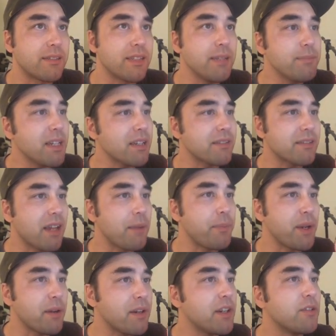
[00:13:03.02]
seemed like
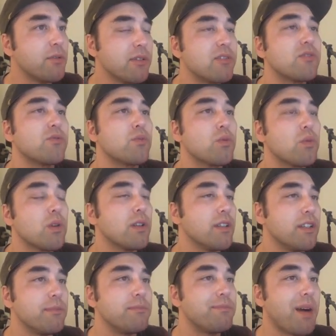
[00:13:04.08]
Siberia was
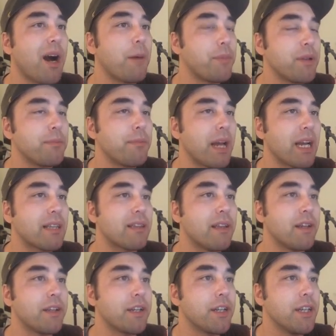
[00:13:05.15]
really popping back
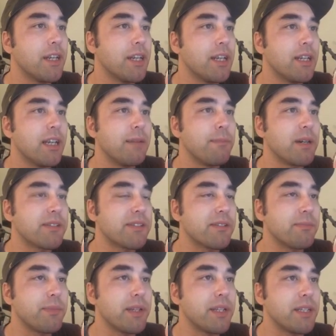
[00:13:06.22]
then. It must
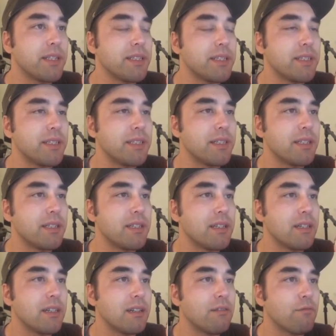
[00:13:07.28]
have been
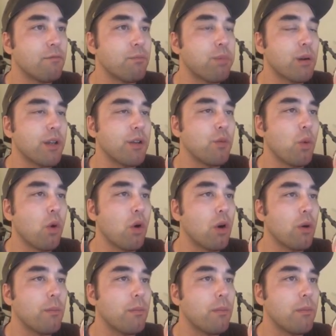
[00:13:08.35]
pretty
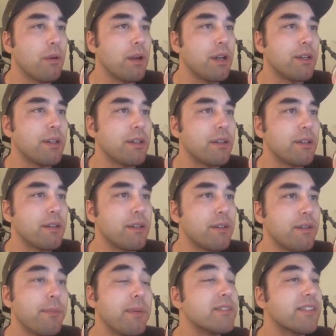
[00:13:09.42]
warm and
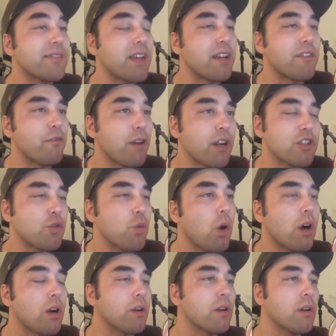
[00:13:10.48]
it must have had fresh
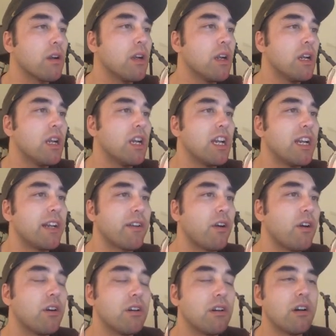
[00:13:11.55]
water and
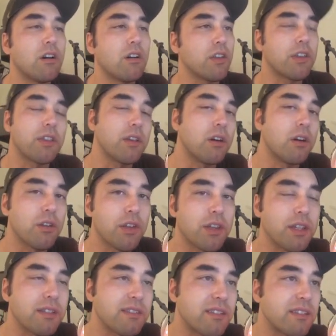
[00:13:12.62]
all the, all the
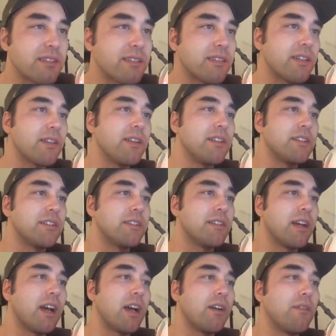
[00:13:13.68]
things necessary
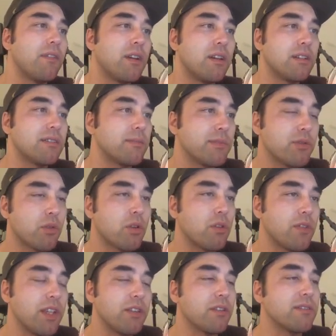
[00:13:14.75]
to have uh, some sort
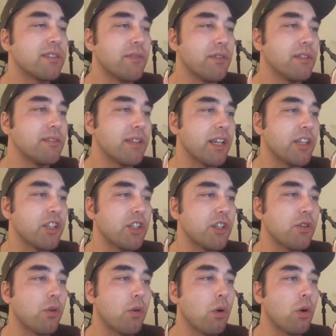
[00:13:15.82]
of either
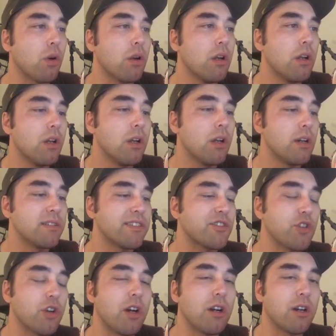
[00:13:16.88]
civilization or a
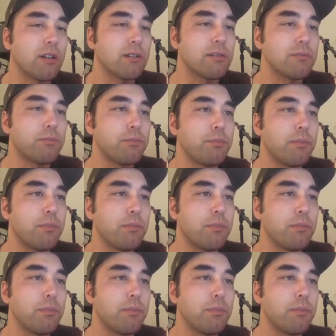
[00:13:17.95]
strong